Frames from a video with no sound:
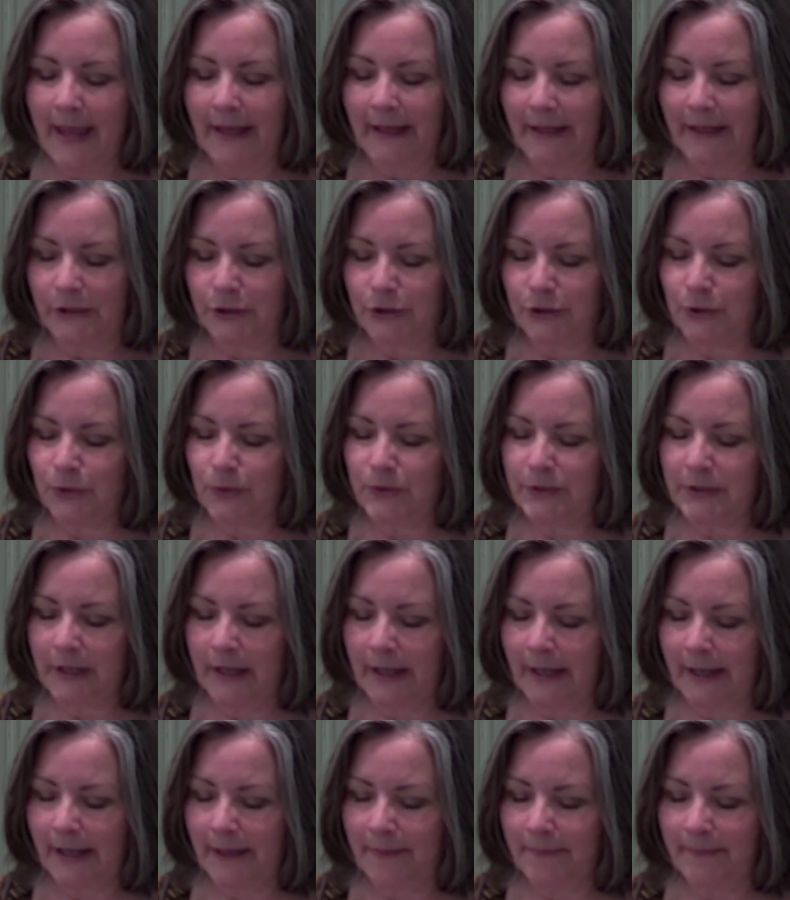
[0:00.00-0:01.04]
In due
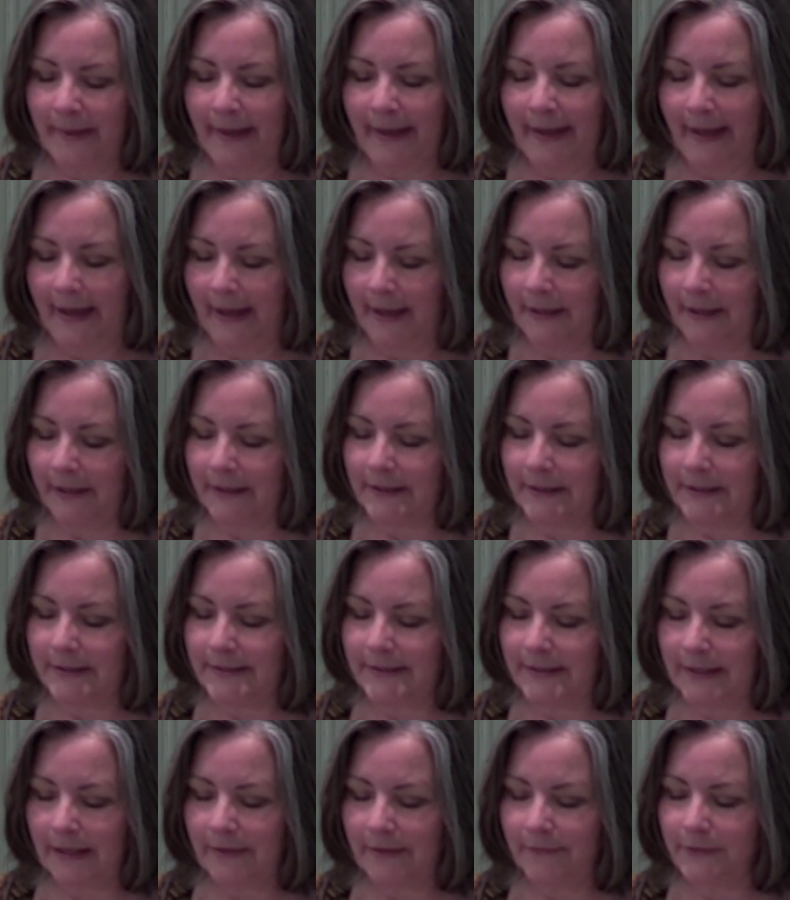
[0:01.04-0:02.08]
time, Hannah
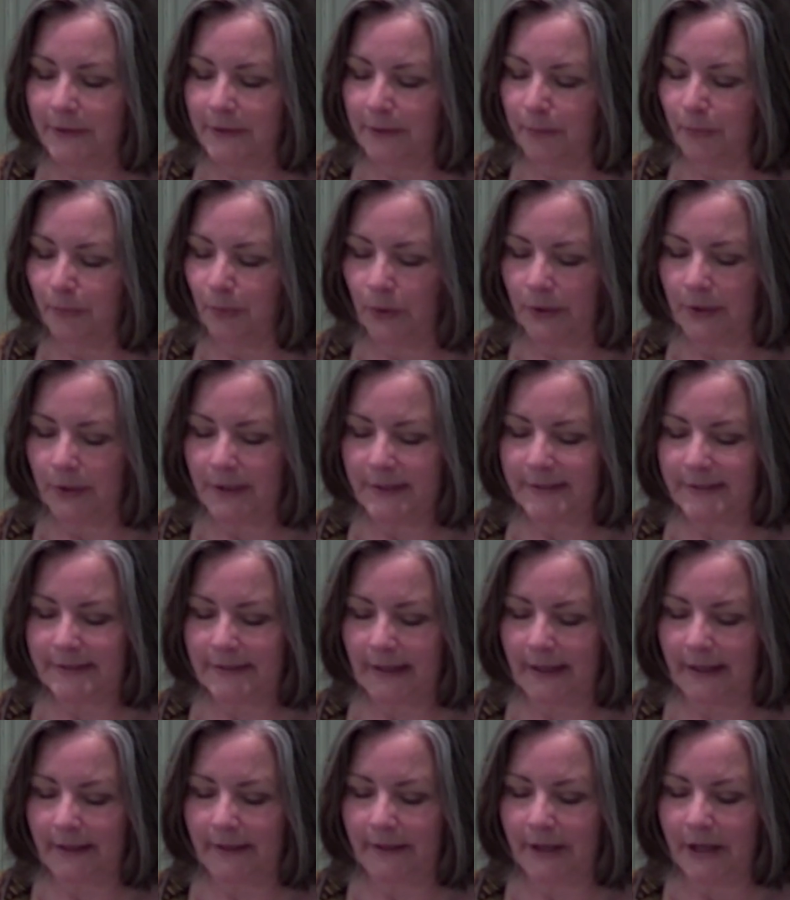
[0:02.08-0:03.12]
conceived and bore a
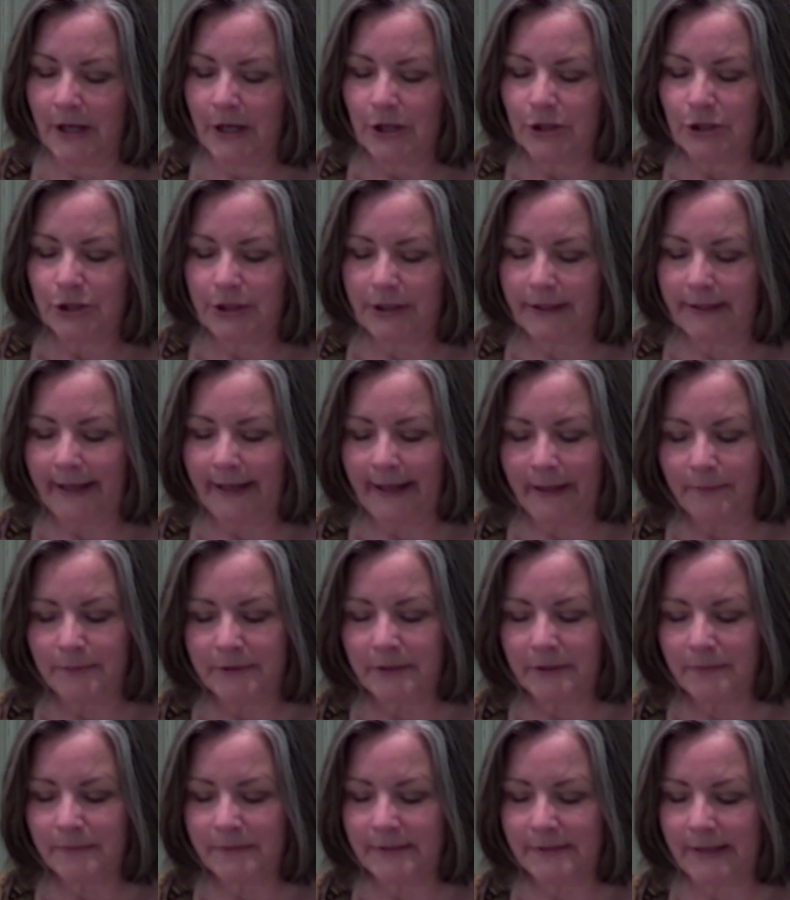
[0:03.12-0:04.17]
son. She named
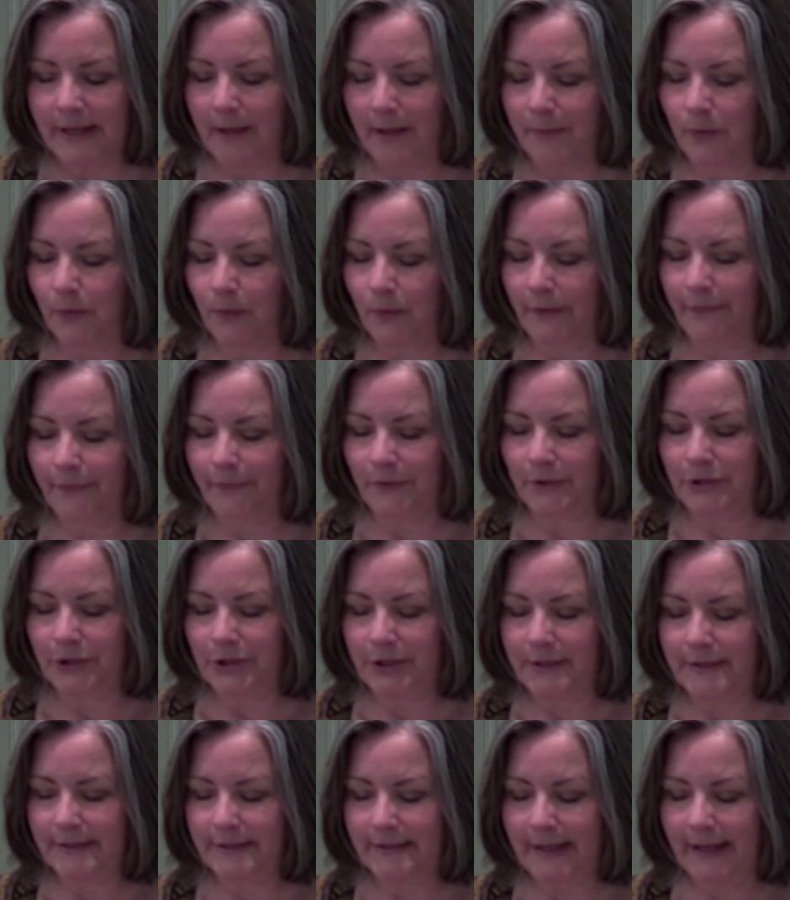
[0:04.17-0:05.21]
him Samuel, for
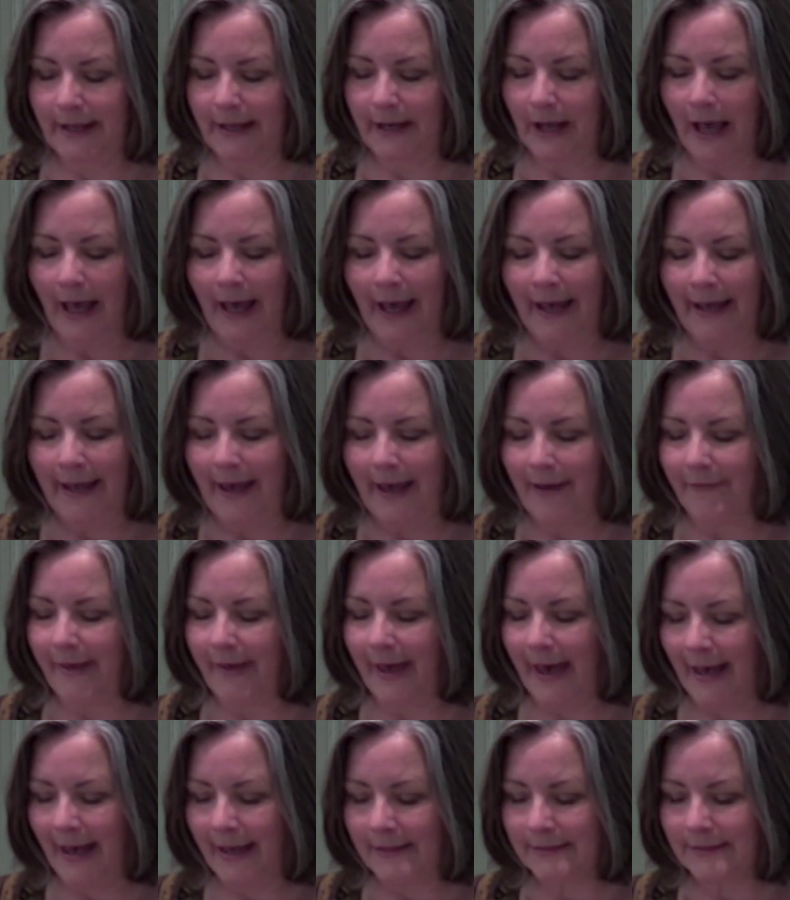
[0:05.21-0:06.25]
she said, "I have
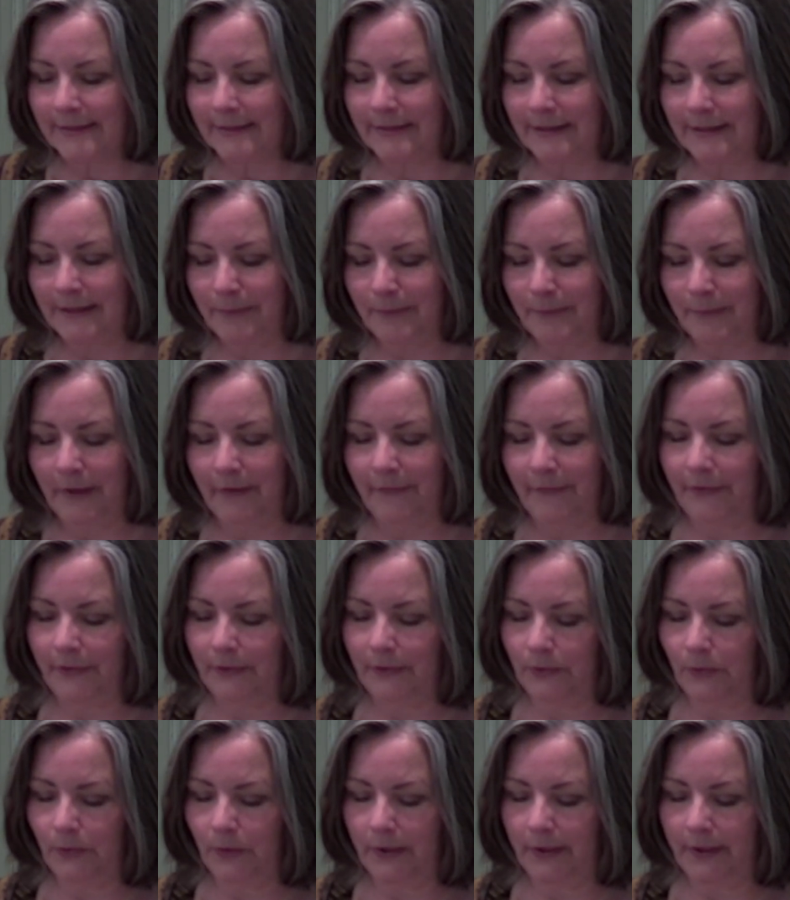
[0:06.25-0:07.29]
asked him of the
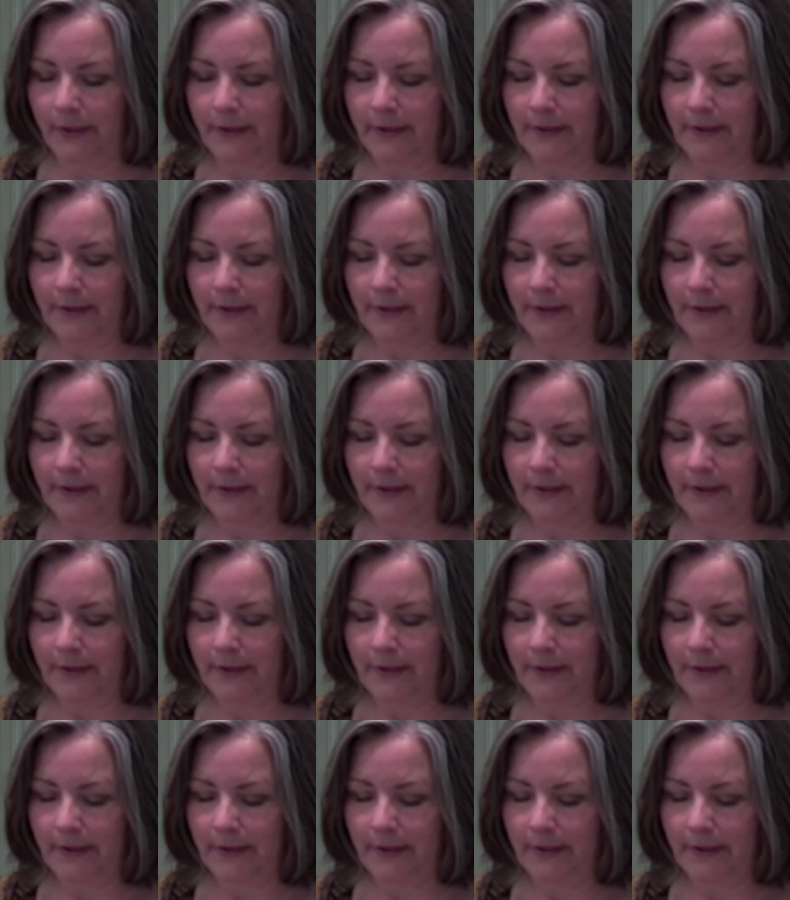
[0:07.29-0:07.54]
Lord."